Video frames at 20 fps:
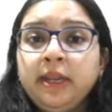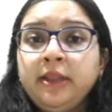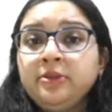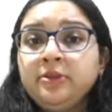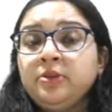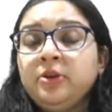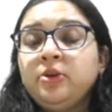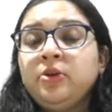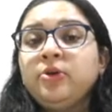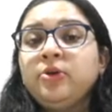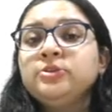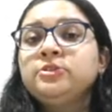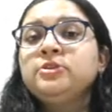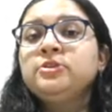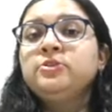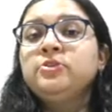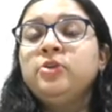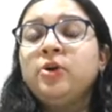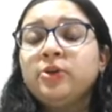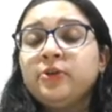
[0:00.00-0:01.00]
there is a lot,
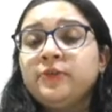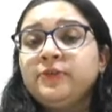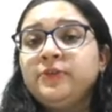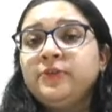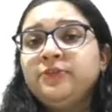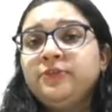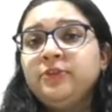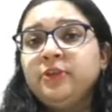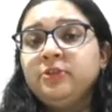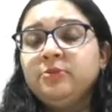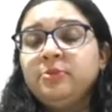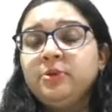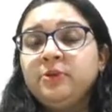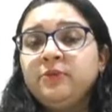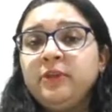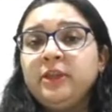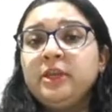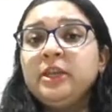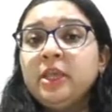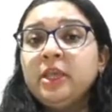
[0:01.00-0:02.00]
lot of difference
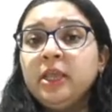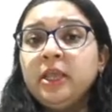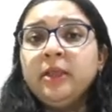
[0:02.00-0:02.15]
between